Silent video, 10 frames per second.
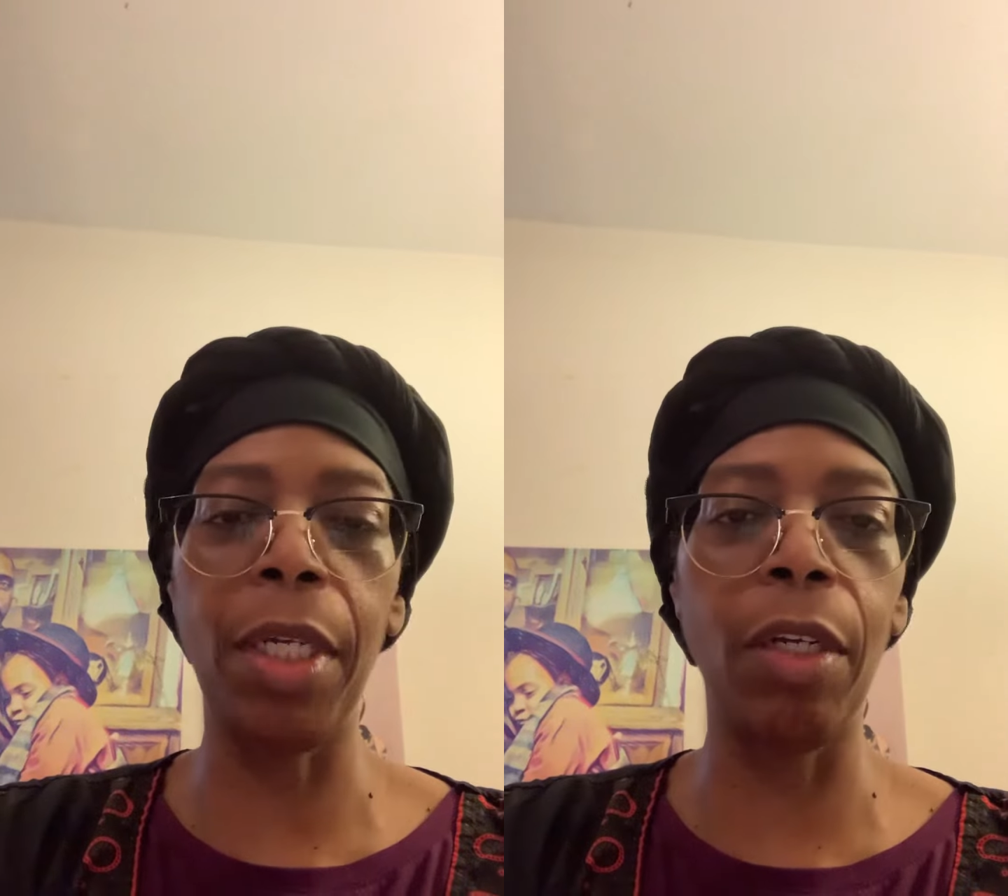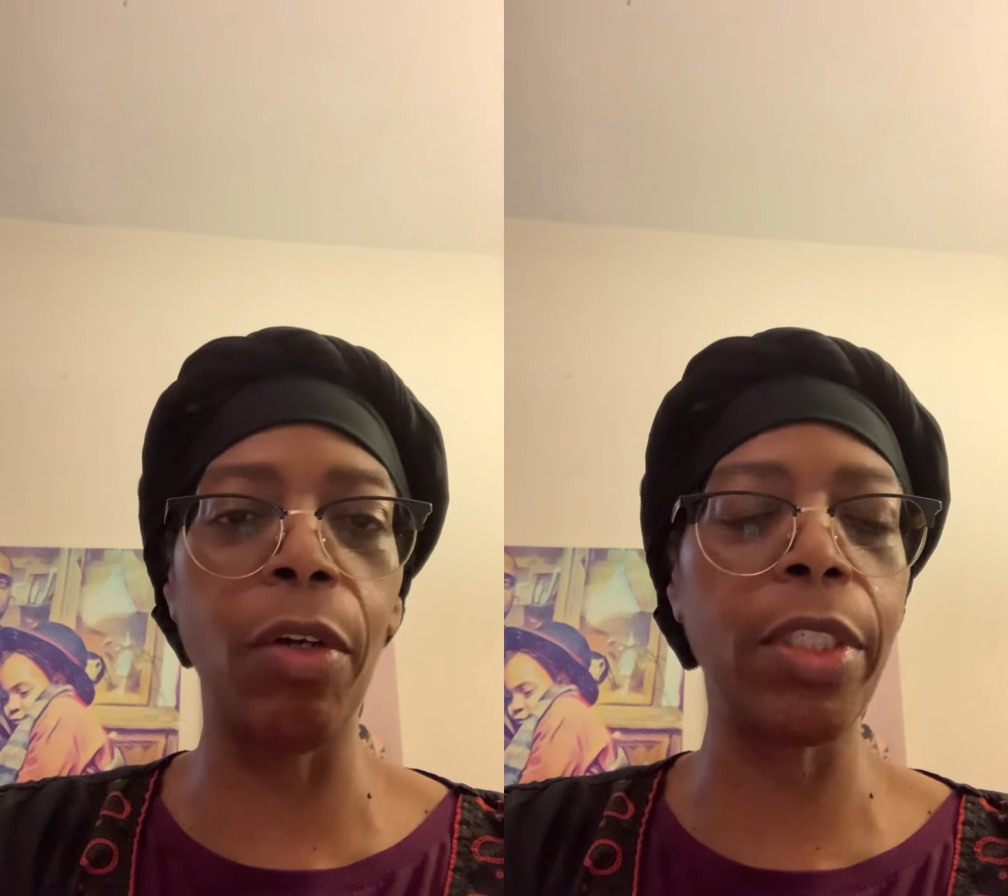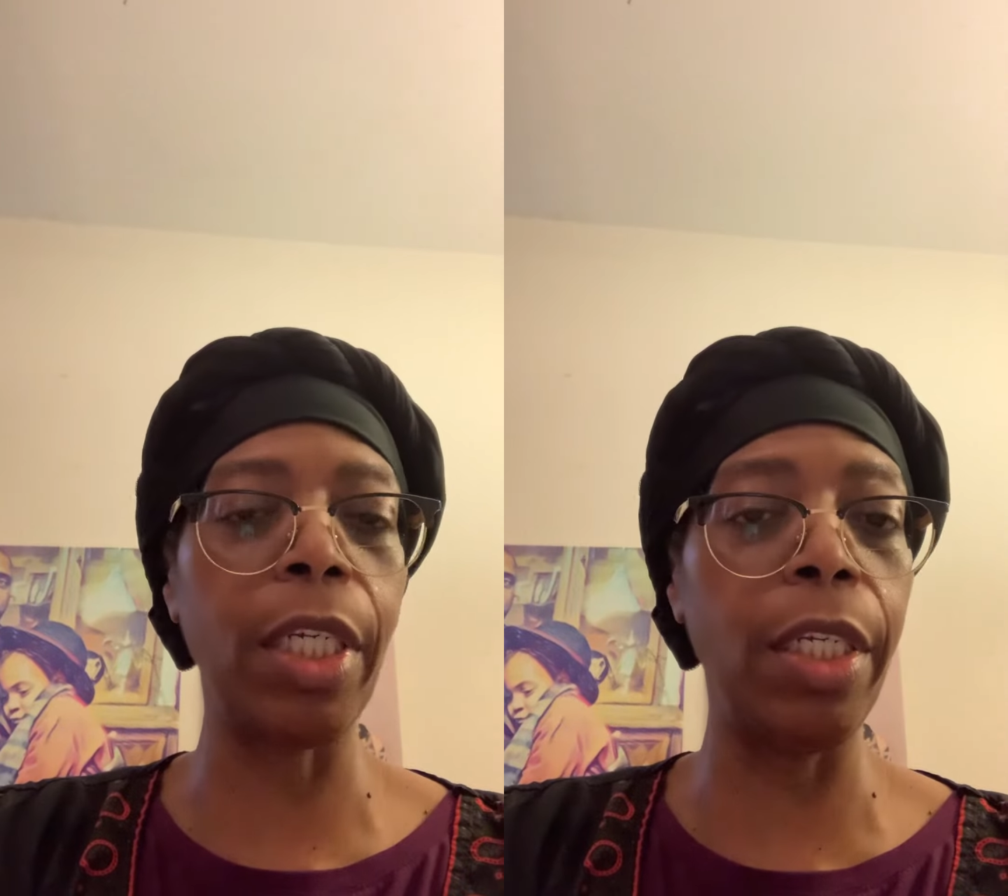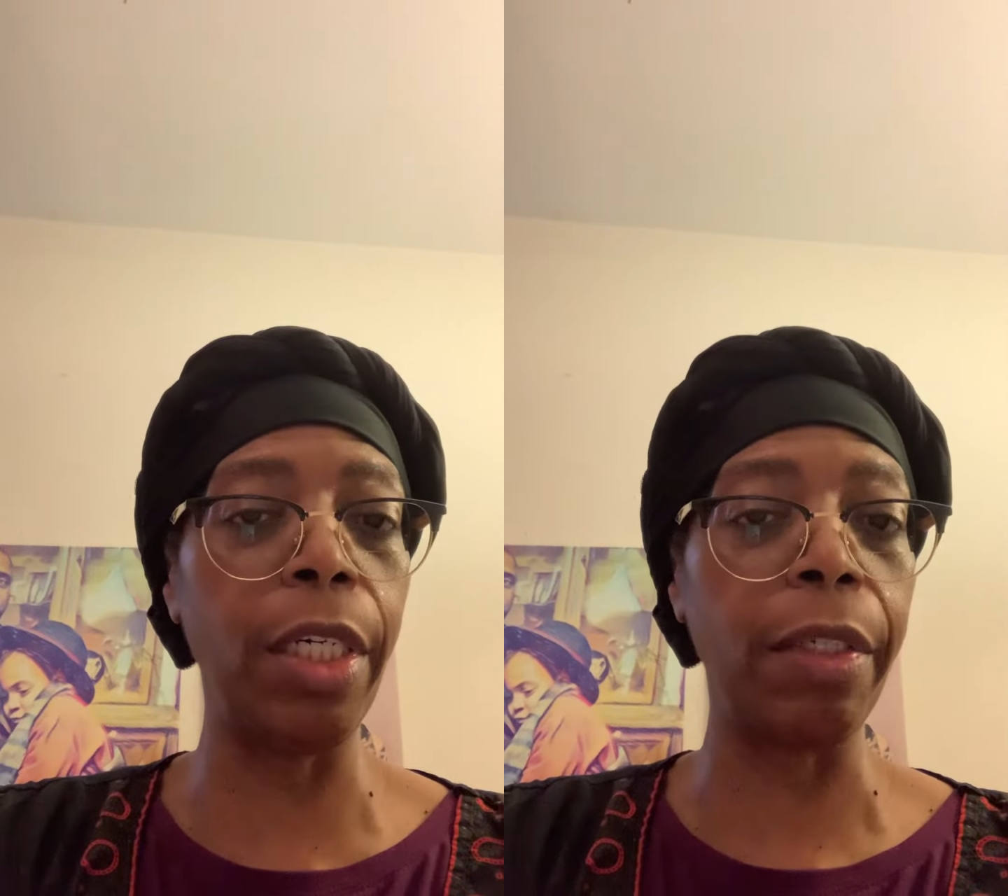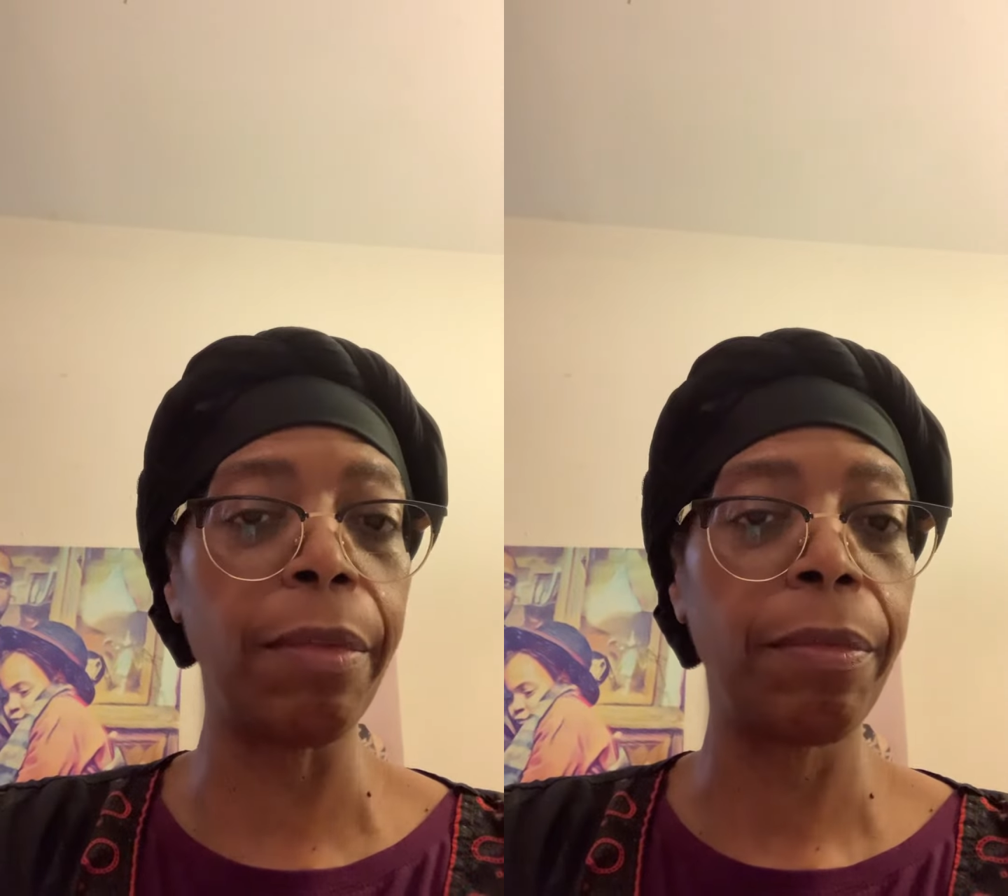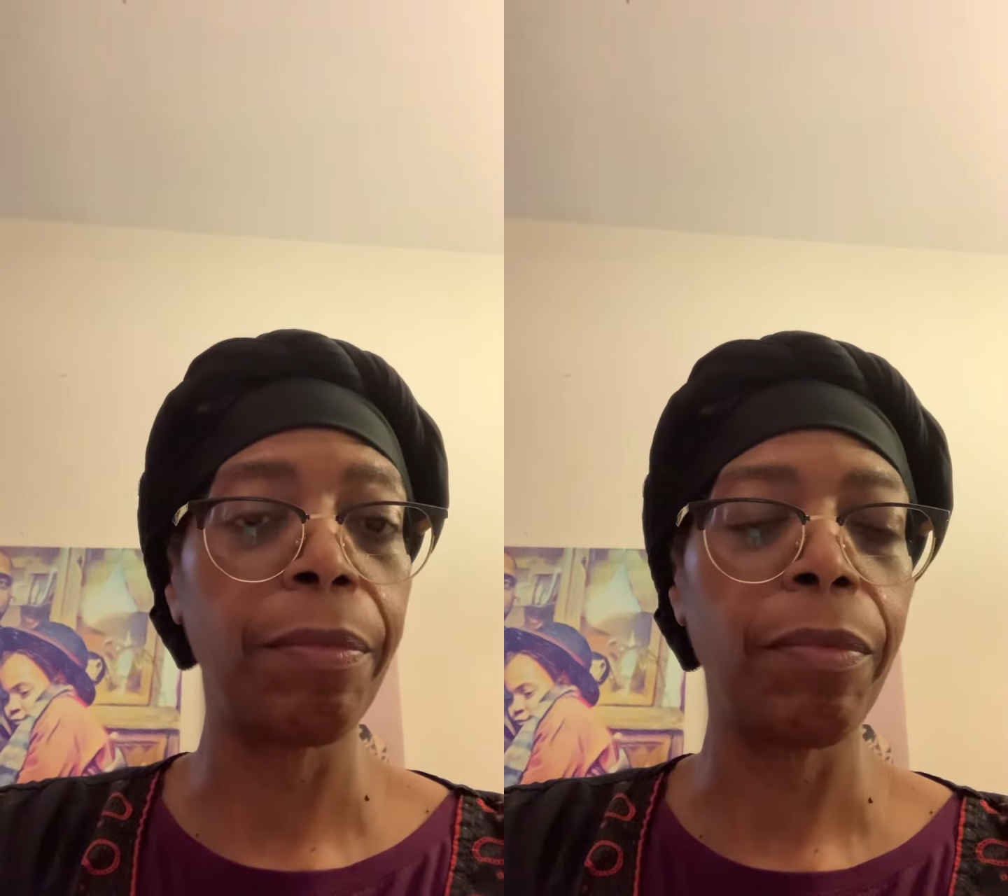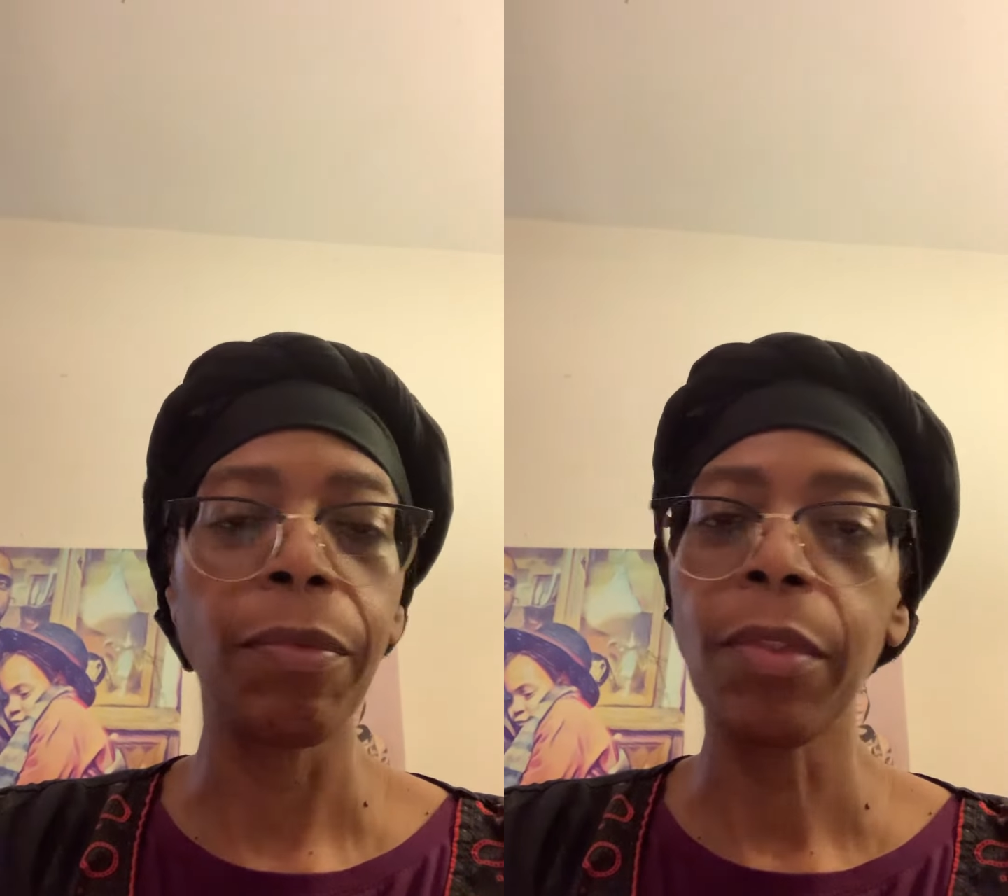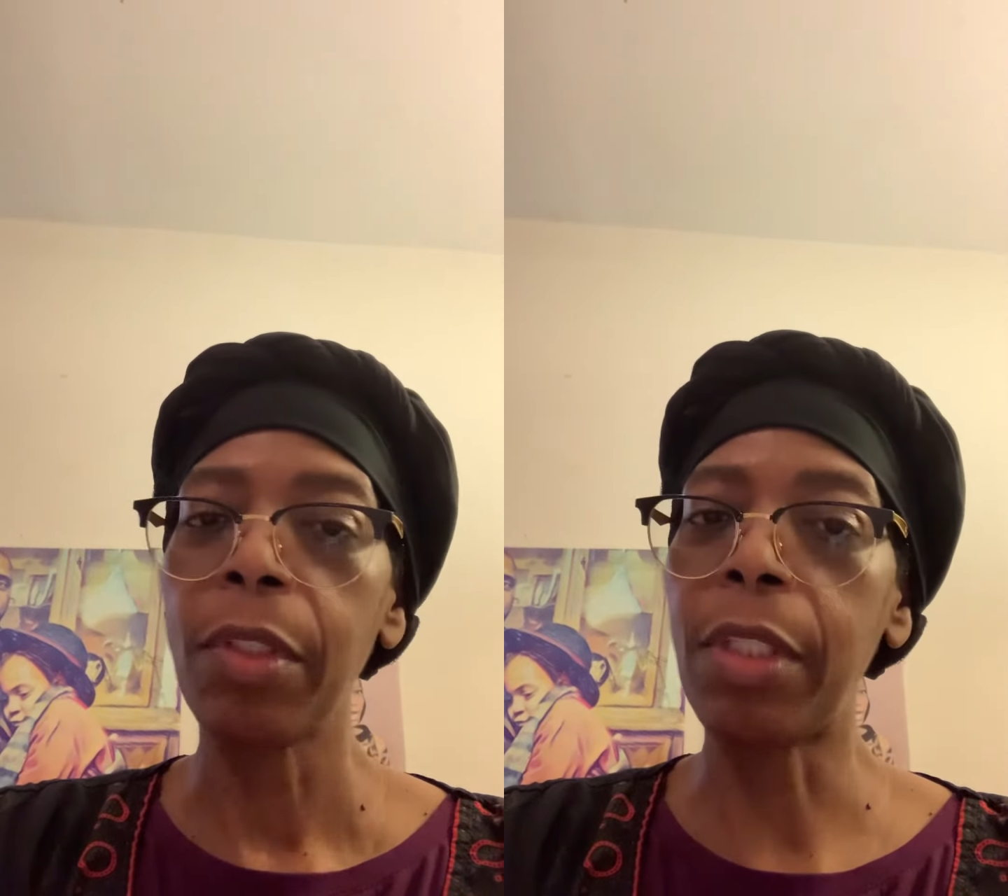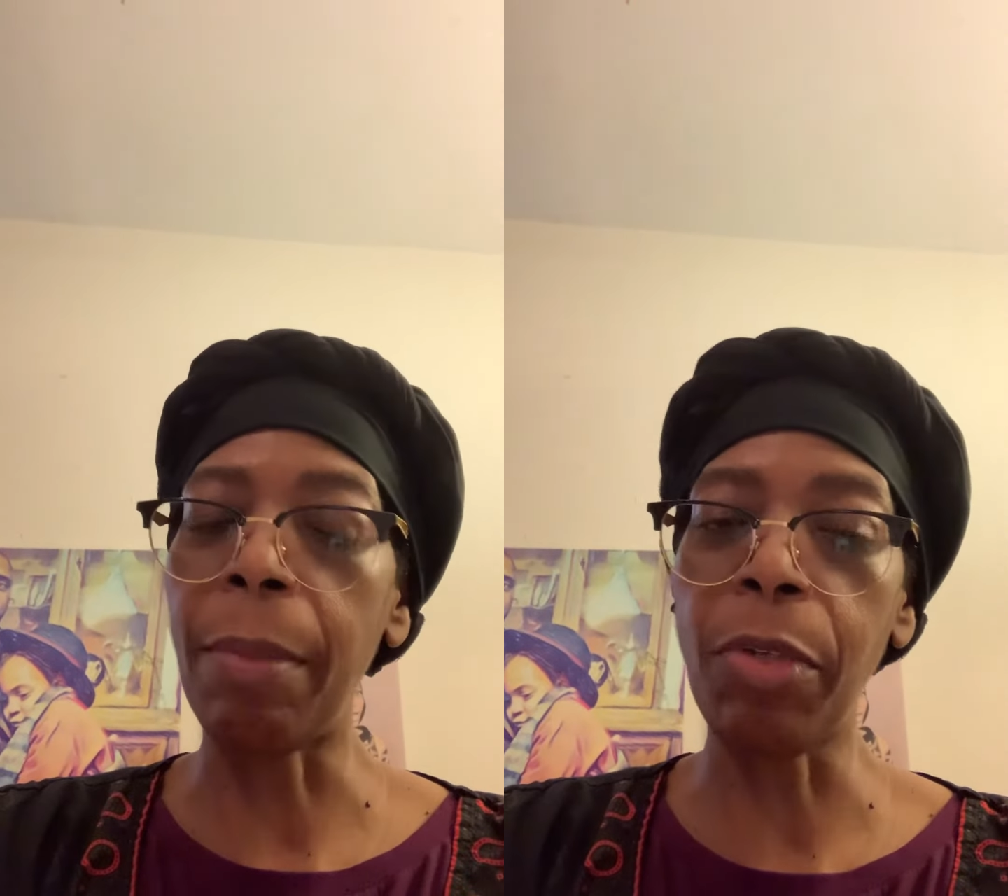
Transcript: And the Lord said, look, stop